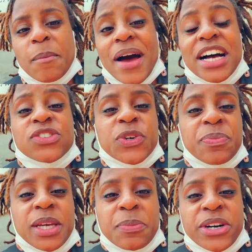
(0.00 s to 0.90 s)
But as for
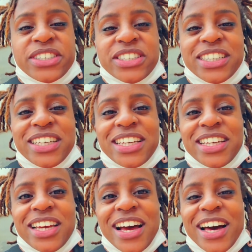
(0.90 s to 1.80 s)
me
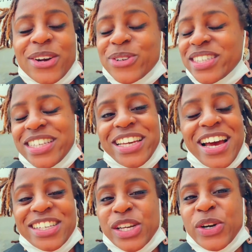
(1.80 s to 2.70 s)
personally, I don't see
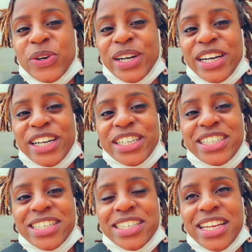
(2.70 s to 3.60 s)
it as a career,
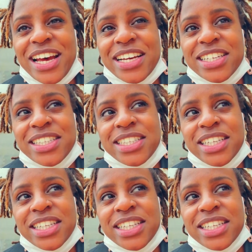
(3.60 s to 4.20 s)
just as